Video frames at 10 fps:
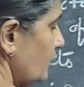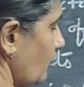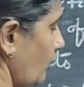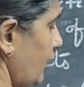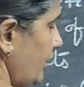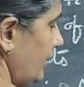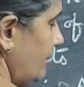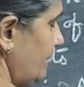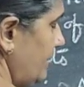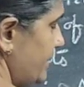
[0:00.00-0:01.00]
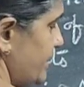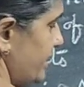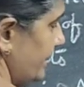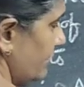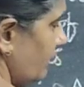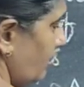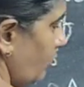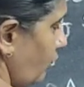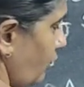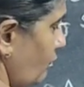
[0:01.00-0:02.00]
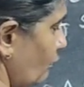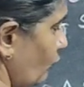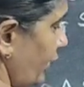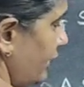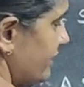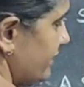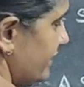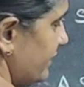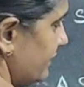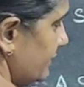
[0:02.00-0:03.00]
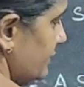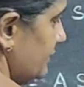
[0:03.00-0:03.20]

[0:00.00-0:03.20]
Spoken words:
or empty set or void set.